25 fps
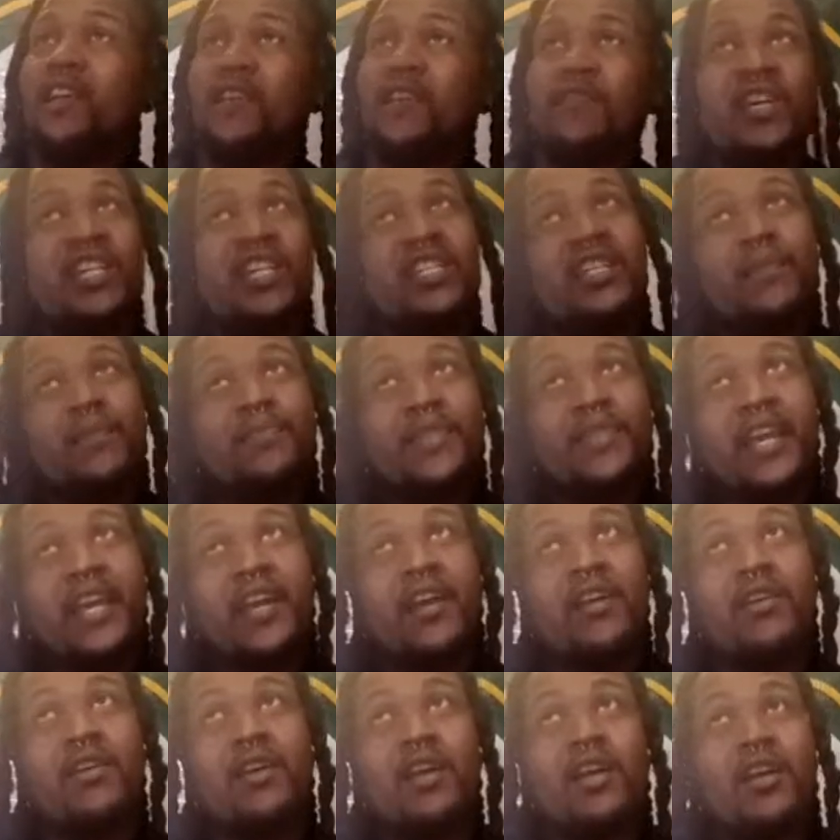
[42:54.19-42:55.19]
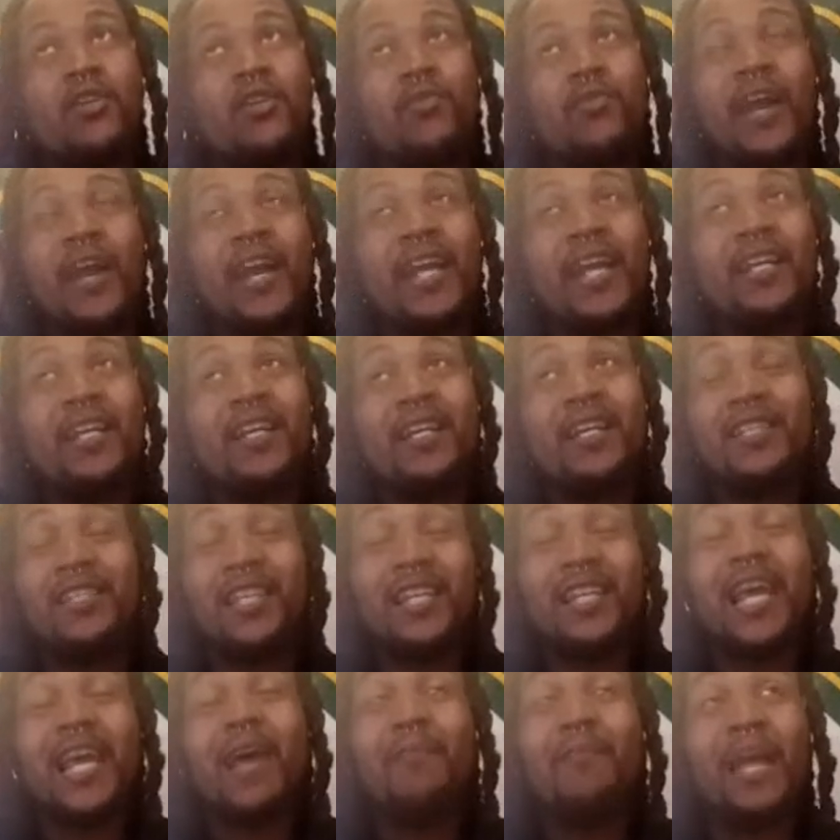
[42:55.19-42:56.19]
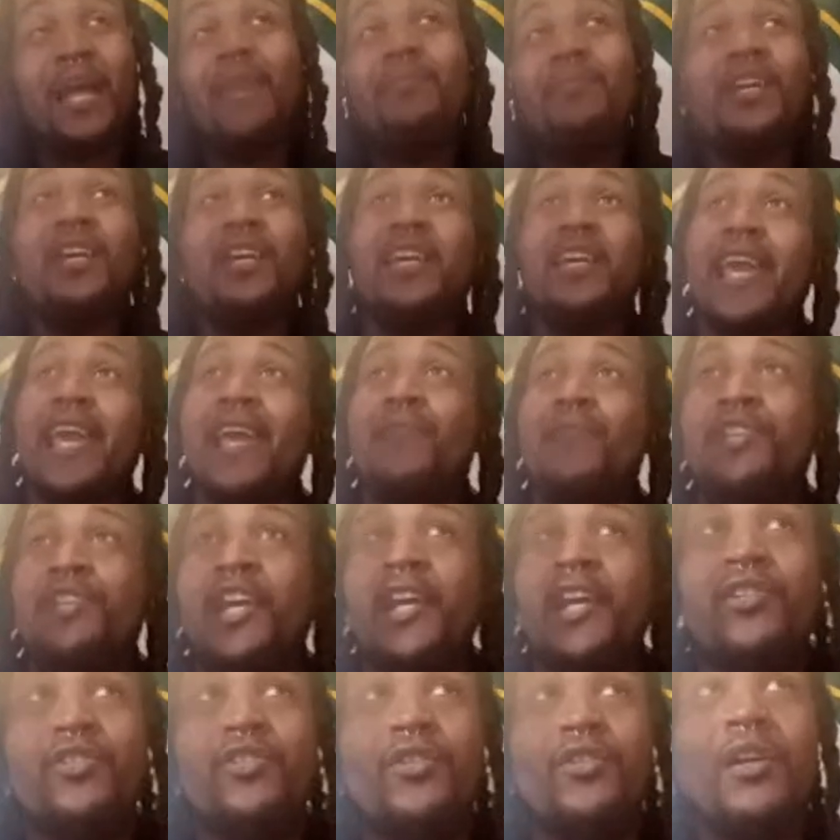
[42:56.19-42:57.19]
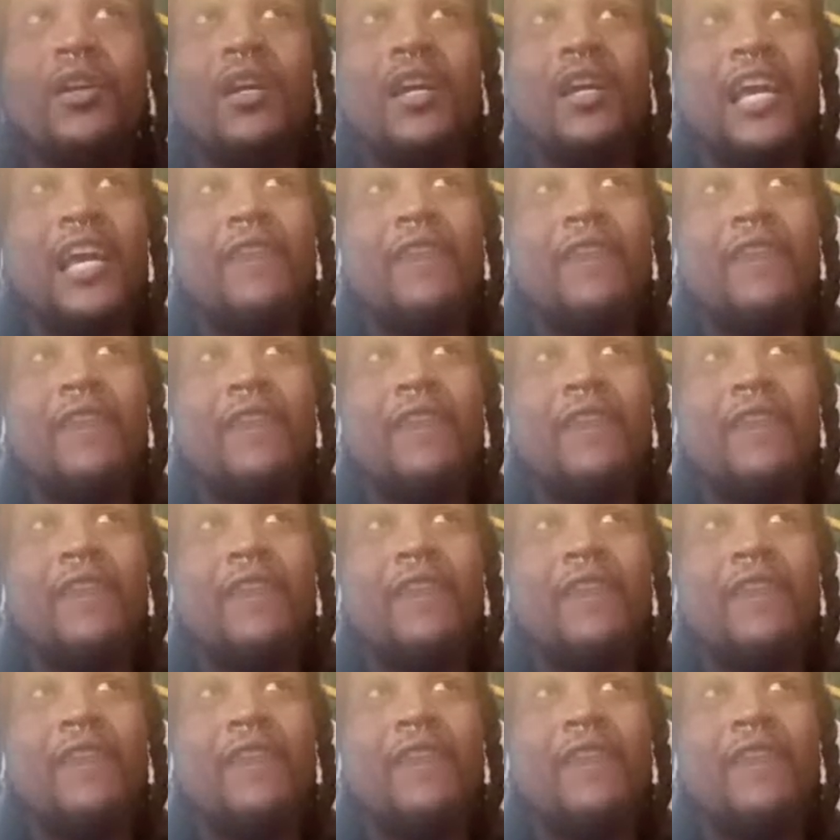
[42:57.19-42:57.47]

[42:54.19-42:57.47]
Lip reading: If he's up there, right, then that might be a game changer.